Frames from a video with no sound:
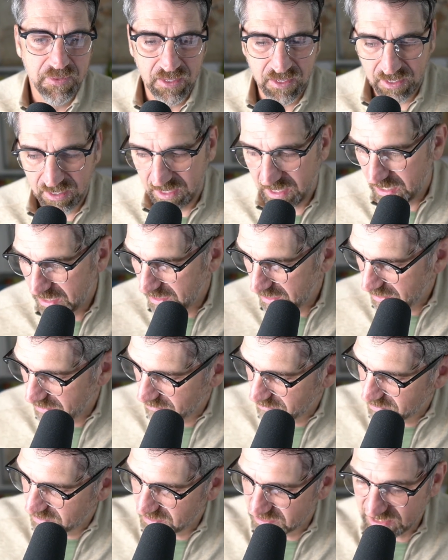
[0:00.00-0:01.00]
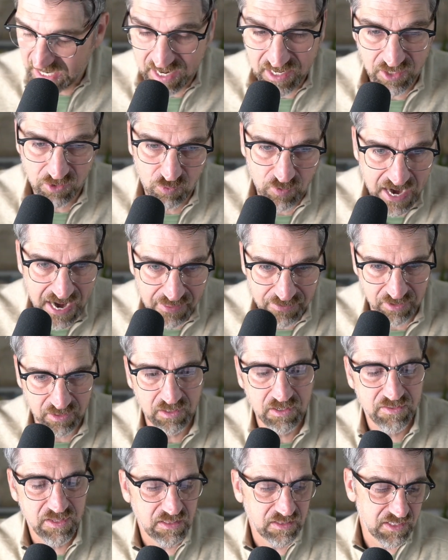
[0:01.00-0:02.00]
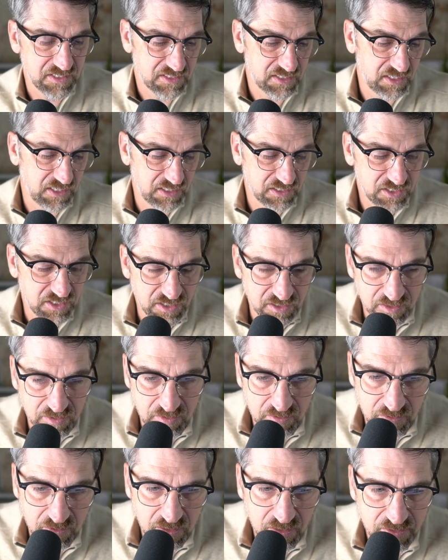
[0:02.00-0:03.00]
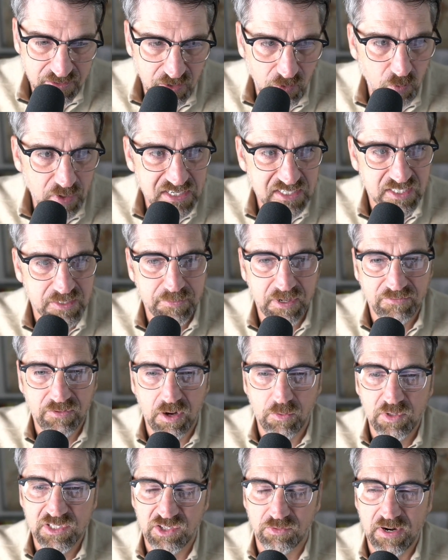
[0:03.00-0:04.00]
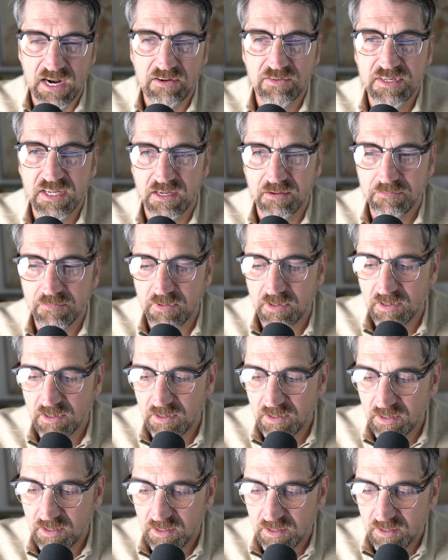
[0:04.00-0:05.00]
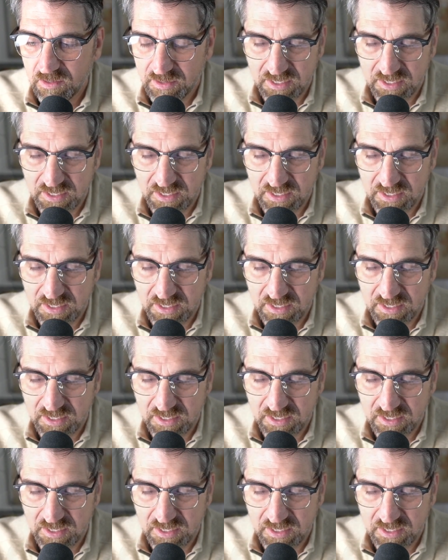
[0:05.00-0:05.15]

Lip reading: He decided, rather than listening to the wisdom of what was around him, they